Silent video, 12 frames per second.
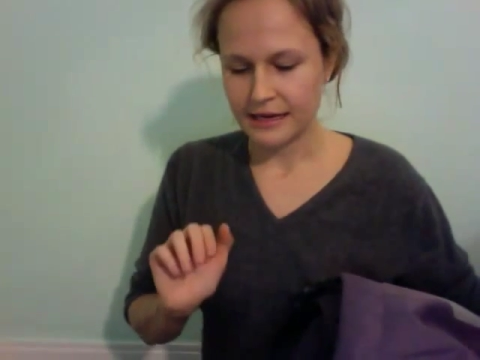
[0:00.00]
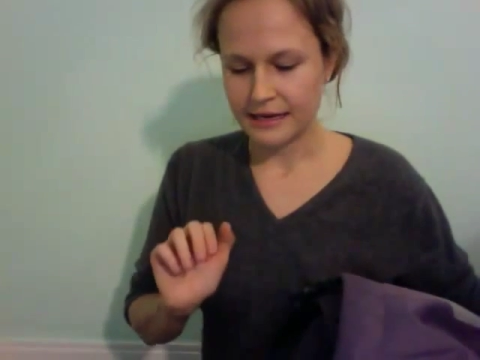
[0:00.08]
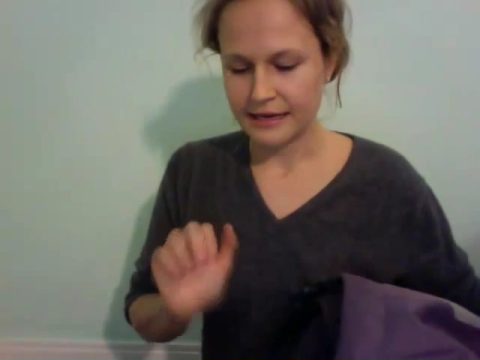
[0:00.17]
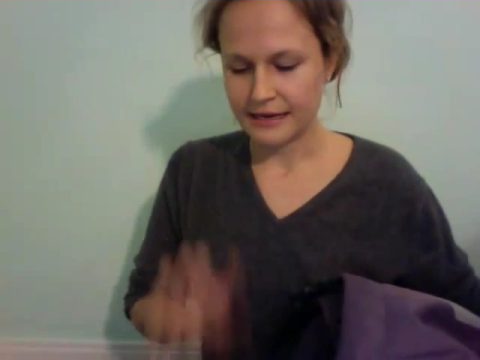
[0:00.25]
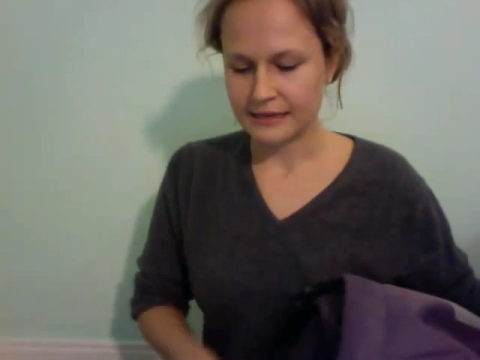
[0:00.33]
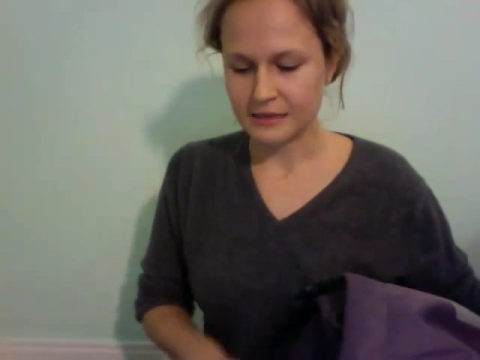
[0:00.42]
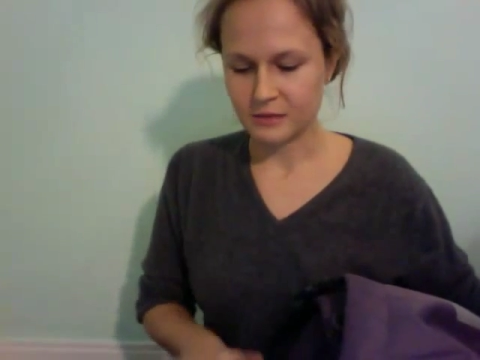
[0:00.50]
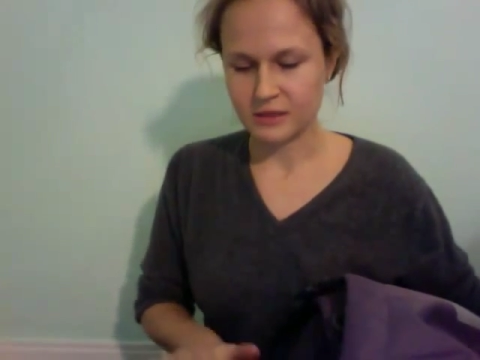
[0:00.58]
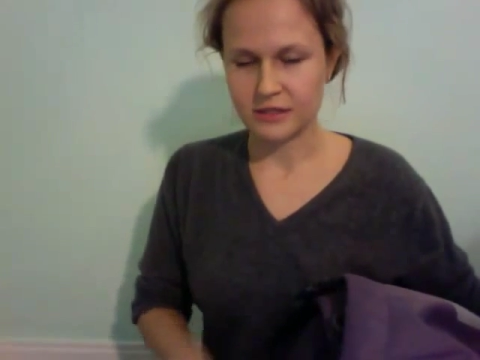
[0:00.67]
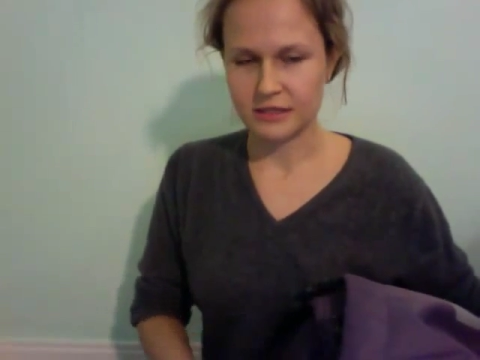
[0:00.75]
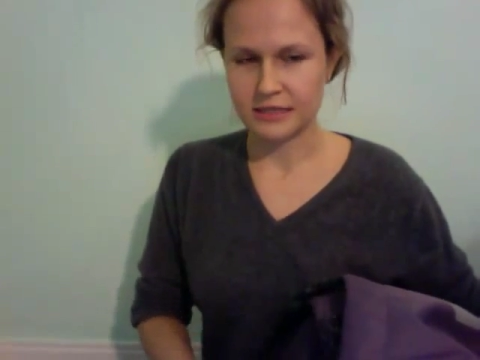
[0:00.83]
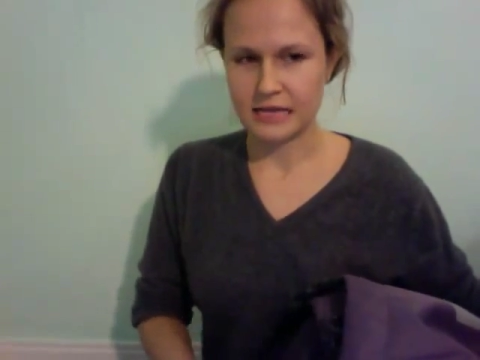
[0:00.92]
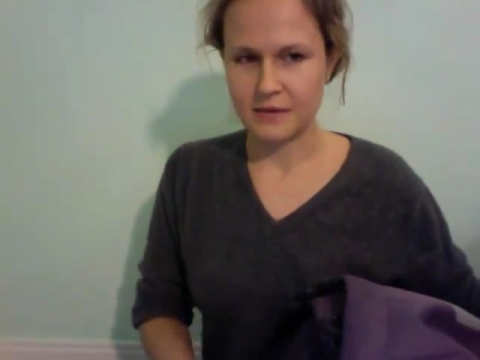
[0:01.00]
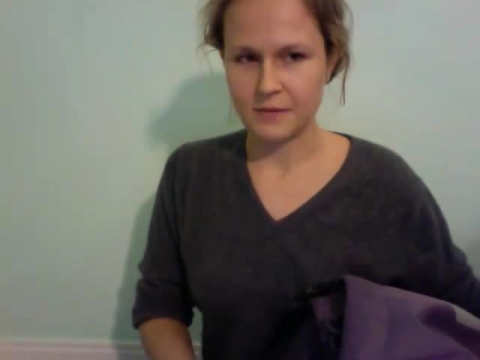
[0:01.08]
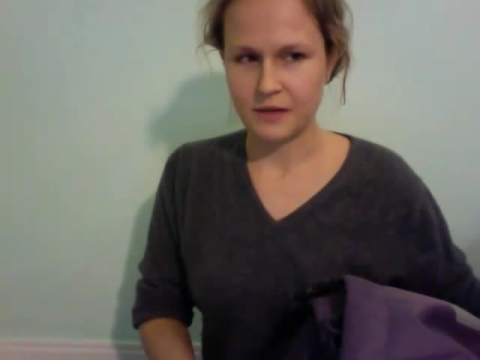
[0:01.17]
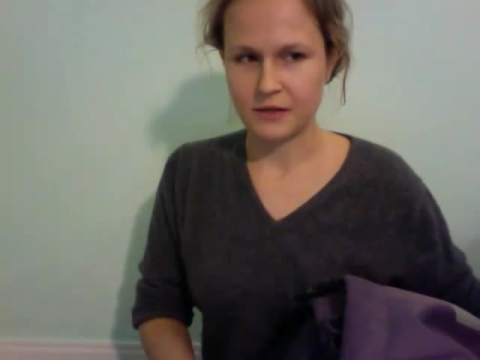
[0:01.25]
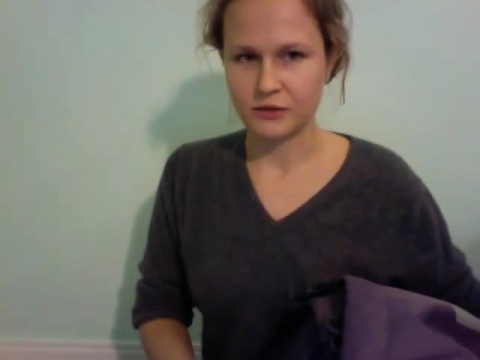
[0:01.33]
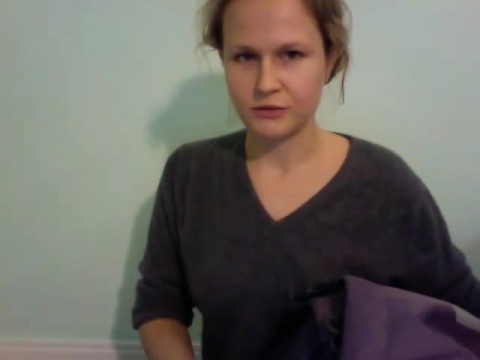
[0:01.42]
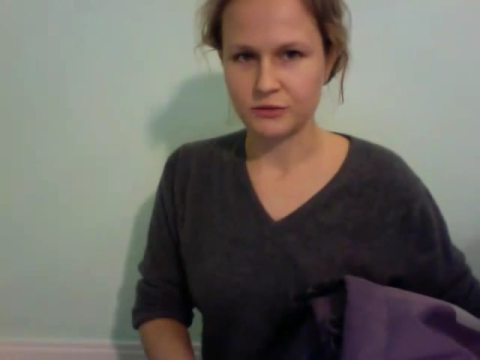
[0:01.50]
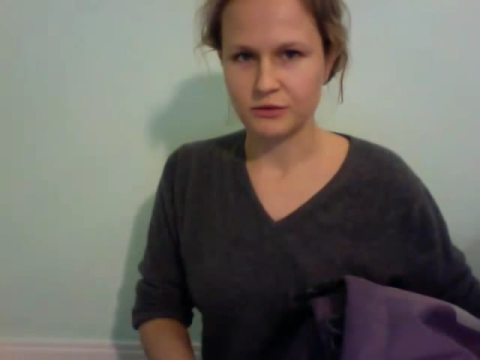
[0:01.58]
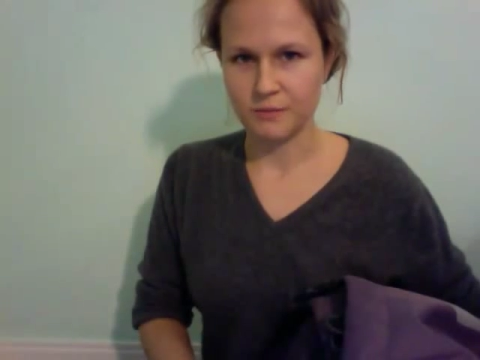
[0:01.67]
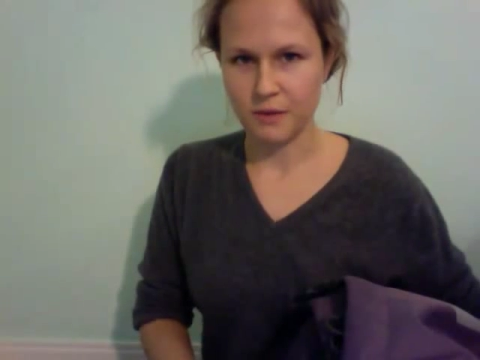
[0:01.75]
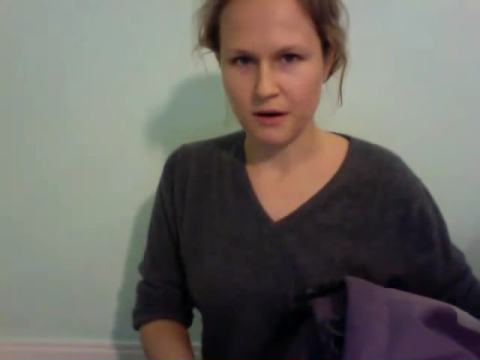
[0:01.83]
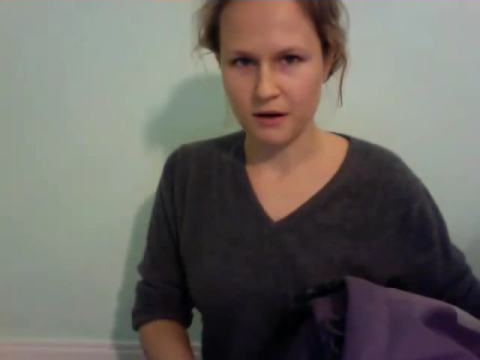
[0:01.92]
is what's going to take me to
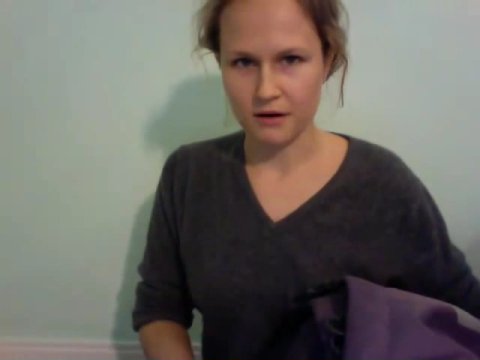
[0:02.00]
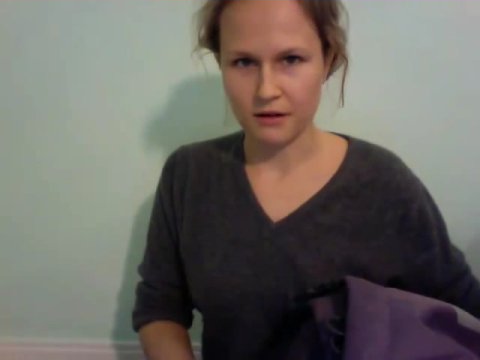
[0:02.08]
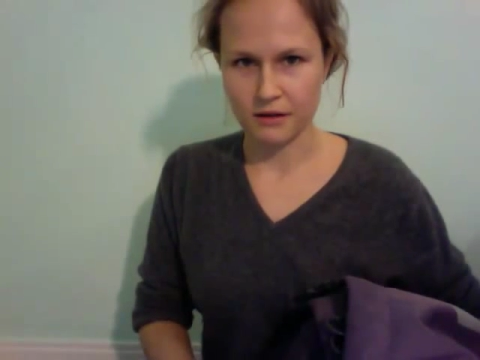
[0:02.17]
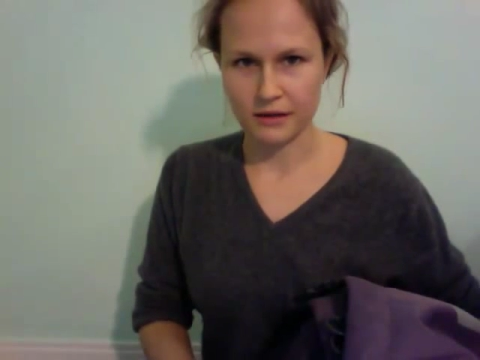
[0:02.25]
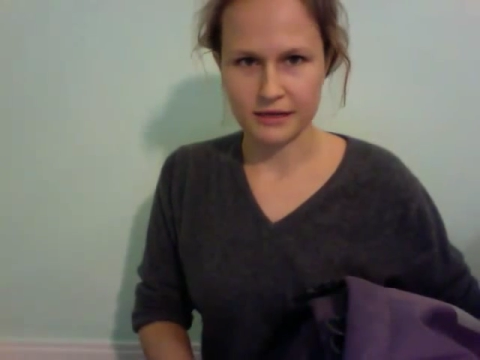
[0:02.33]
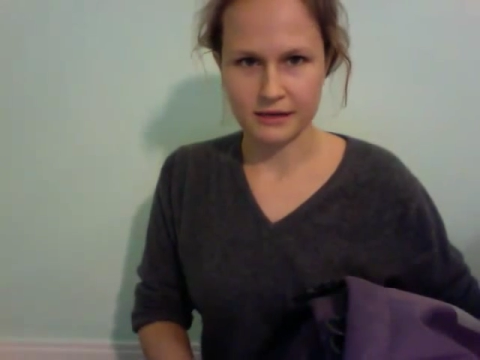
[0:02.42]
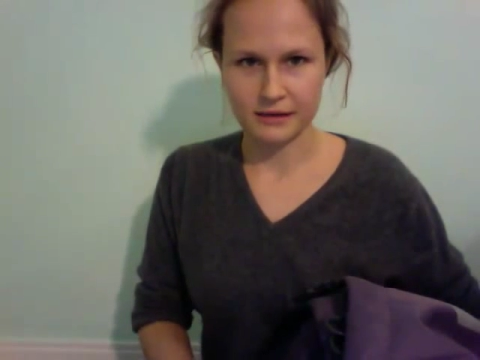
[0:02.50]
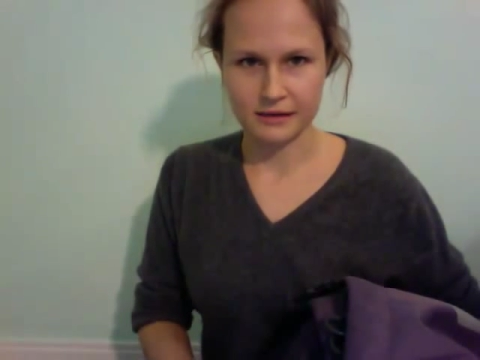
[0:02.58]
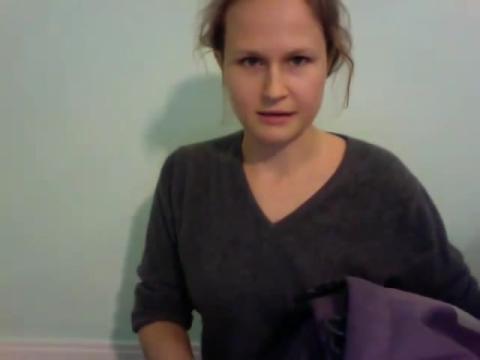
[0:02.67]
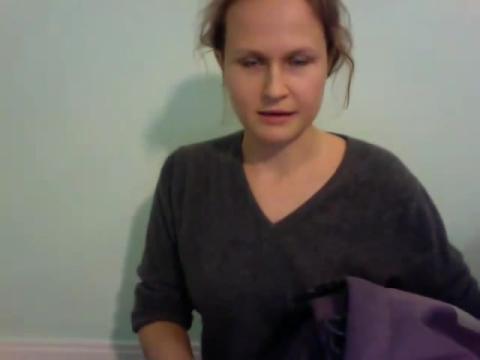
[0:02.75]
Nepal in